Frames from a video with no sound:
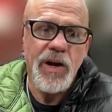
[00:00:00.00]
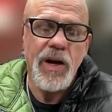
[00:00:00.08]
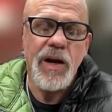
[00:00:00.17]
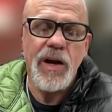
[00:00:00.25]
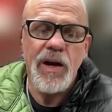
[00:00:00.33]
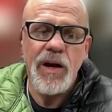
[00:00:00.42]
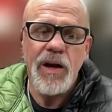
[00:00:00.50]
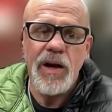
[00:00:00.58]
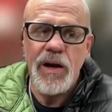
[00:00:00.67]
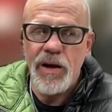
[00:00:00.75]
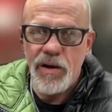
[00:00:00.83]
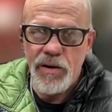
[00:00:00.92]
It
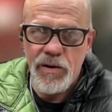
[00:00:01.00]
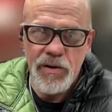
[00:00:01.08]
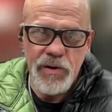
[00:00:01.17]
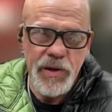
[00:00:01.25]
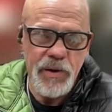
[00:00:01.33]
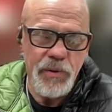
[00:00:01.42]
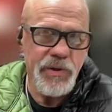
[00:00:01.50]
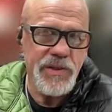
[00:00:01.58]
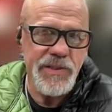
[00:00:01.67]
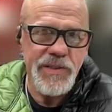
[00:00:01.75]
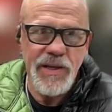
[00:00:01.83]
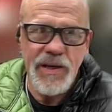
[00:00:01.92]

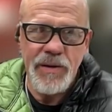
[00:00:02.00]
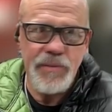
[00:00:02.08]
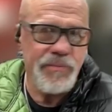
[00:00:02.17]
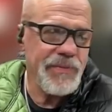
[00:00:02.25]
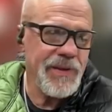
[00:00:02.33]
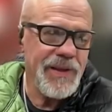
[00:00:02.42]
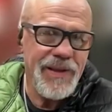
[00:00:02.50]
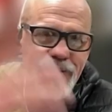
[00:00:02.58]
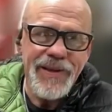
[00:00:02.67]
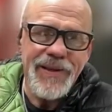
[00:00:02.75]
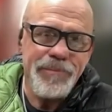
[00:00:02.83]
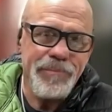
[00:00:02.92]
was
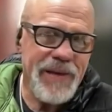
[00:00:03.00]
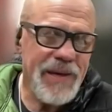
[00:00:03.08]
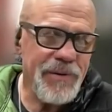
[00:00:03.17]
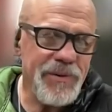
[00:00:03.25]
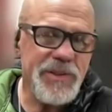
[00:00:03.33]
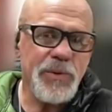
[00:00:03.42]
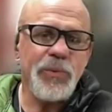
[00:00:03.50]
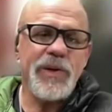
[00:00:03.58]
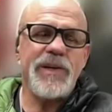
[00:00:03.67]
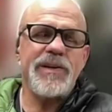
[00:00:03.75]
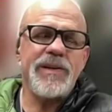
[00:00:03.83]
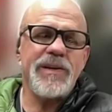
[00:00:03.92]
a
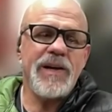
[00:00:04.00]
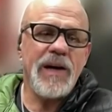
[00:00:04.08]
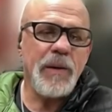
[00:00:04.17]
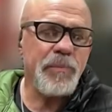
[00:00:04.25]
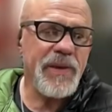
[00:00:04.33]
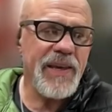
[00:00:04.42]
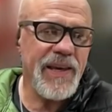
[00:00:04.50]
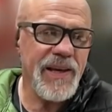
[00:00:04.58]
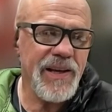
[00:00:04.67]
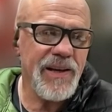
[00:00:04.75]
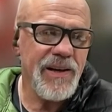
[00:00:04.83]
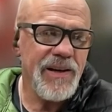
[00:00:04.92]
weird up
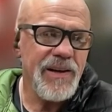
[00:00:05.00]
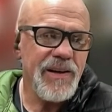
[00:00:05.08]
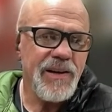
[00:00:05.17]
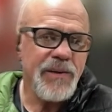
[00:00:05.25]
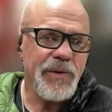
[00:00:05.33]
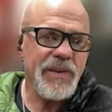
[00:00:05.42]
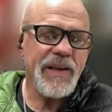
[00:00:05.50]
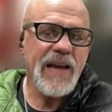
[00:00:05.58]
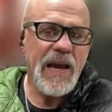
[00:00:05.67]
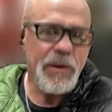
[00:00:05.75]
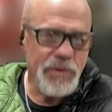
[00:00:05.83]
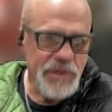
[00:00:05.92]
kick while it
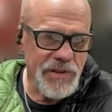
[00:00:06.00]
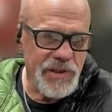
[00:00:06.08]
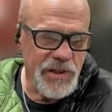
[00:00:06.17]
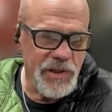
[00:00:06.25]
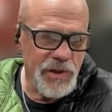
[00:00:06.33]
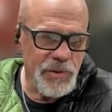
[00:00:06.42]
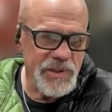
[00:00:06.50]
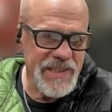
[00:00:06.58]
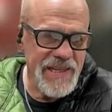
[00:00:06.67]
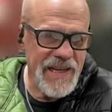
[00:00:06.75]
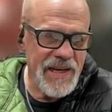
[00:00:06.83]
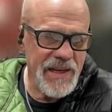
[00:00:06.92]
was a
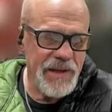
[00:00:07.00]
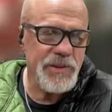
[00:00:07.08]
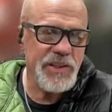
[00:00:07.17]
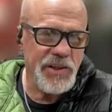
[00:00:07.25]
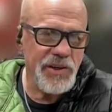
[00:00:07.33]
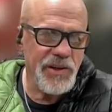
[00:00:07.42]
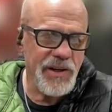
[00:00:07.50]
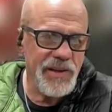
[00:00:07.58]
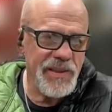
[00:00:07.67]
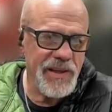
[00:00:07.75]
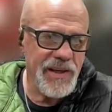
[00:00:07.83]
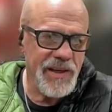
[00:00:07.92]
girl,
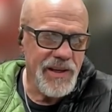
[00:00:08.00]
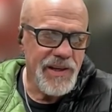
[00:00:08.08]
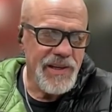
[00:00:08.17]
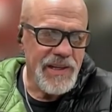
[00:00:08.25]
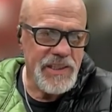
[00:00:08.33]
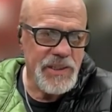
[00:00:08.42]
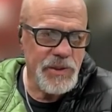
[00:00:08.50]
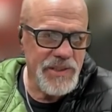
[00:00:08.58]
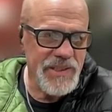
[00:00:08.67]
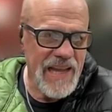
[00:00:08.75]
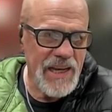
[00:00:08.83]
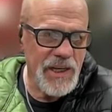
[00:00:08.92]
I think, and she
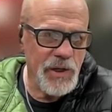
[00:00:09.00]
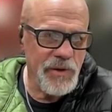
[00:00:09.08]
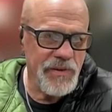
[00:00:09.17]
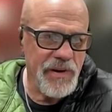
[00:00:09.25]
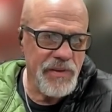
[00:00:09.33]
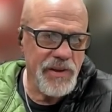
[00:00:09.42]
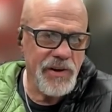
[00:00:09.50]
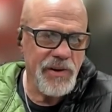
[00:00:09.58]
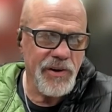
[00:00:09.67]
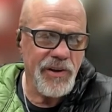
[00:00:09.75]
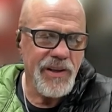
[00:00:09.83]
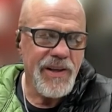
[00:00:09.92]
was standing on another
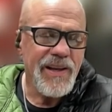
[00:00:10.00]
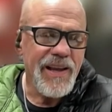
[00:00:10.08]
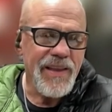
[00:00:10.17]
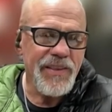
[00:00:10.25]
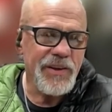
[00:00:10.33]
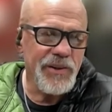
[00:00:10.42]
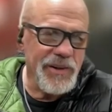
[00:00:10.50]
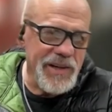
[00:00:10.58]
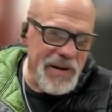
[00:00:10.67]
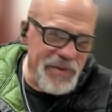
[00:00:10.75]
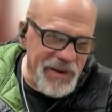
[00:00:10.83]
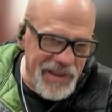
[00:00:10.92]
girl. And the
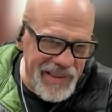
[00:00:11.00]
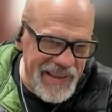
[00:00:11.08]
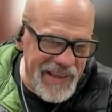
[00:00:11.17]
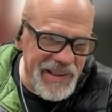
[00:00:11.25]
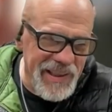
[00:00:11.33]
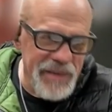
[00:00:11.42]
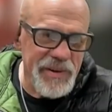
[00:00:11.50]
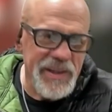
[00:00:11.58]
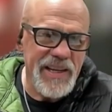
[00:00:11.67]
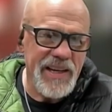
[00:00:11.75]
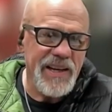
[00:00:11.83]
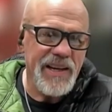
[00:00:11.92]
girl gave her a
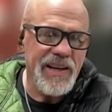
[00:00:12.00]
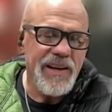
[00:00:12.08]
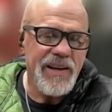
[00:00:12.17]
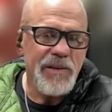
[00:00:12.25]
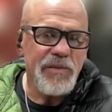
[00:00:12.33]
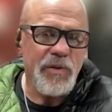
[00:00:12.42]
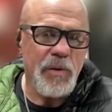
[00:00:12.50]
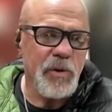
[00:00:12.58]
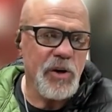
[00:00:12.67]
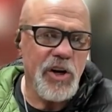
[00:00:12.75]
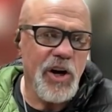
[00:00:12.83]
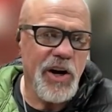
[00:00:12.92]
liver kick
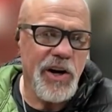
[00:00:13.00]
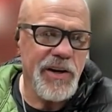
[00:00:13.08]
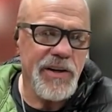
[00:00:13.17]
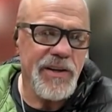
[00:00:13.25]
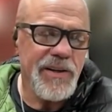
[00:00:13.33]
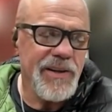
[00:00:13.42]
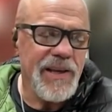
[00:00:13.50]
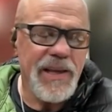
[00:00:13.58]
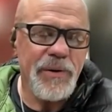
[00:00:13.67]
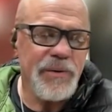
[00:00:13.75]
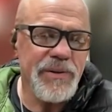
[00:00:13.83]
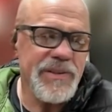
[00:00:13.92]
from her guard,
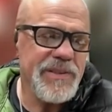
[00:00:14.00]
and it